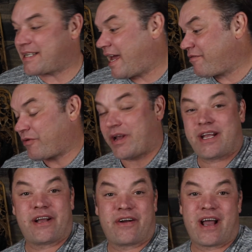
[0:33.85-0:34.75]
I have it right
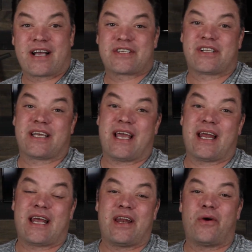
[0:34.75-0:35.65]
here actually,
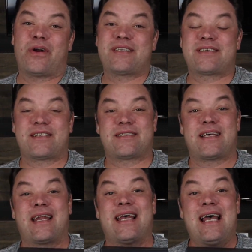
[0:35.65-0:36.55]
and I noticed it
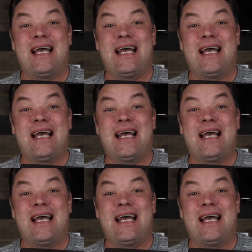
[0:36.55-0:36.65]
said